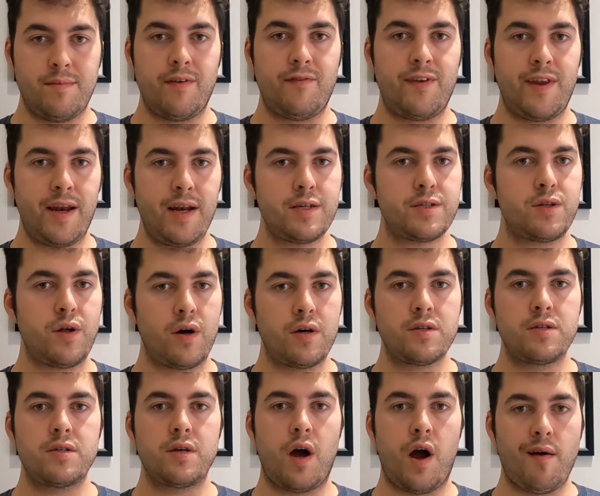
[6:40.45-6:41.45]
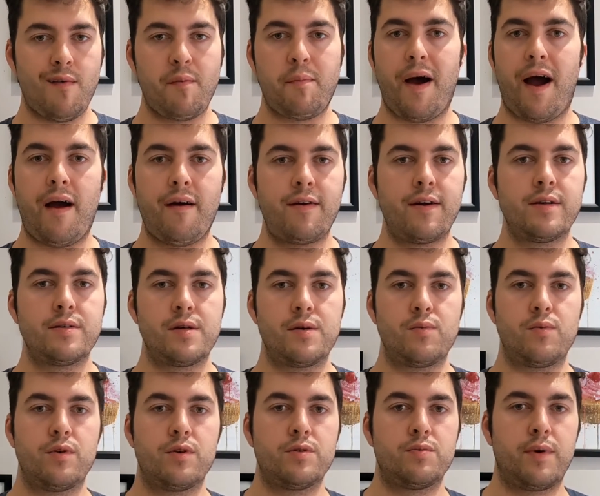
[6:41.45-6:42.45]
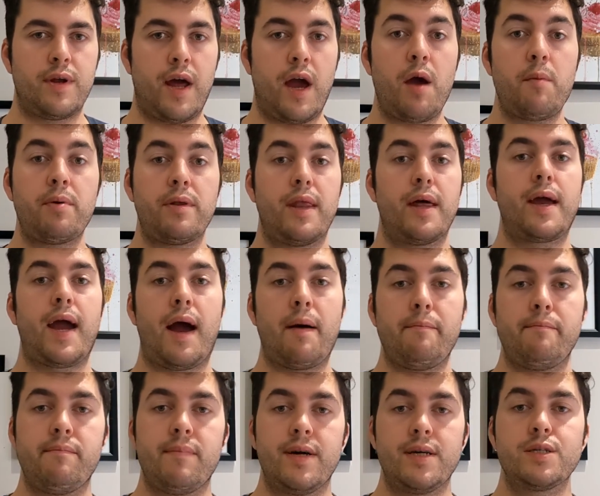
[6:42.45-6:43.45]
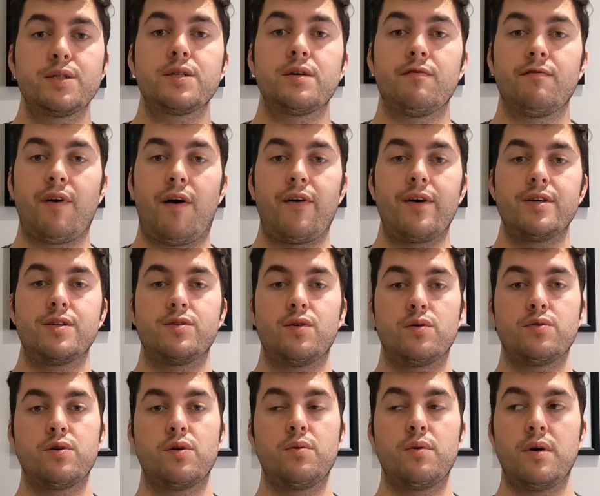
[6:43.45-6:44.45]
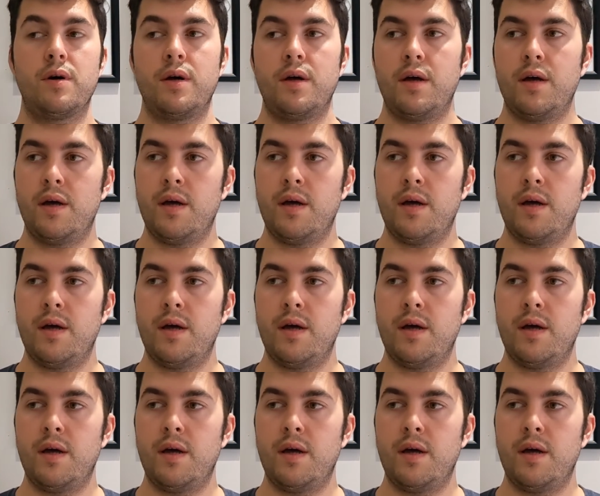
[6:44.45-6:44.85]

the vanilla's not as overpowering as it was when I opened the can. It's very subtle.